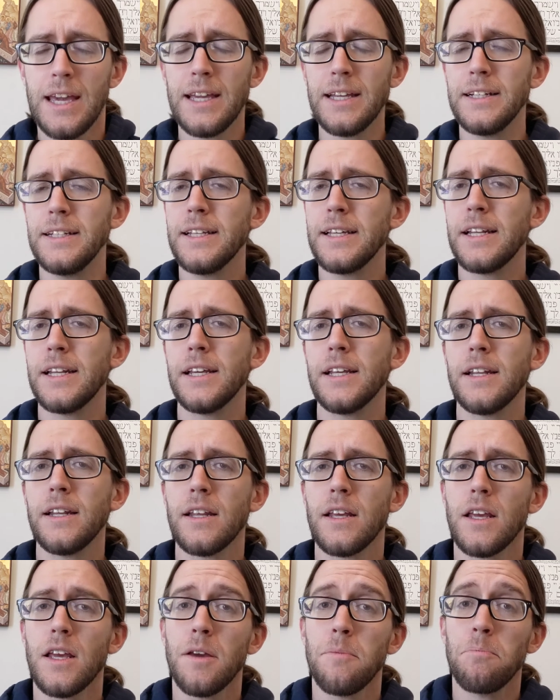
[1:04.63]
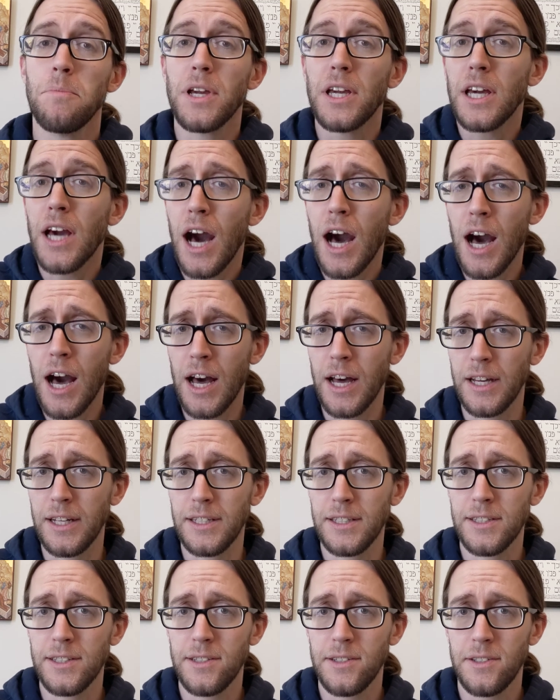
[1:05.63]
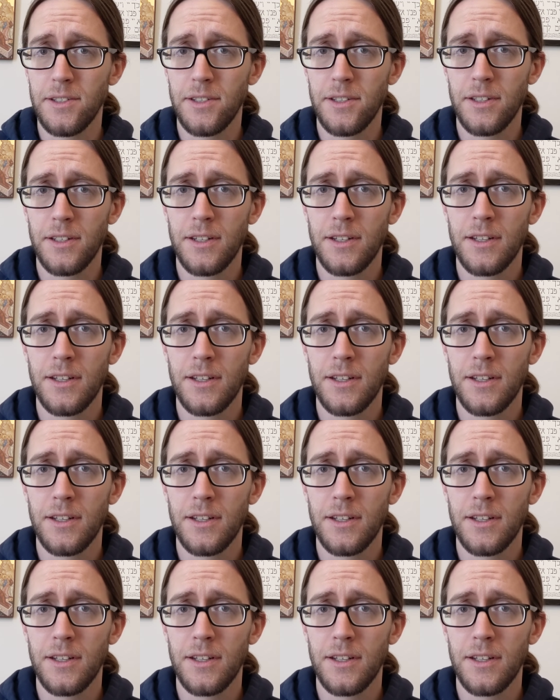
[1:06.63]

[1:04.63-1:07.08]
He did it because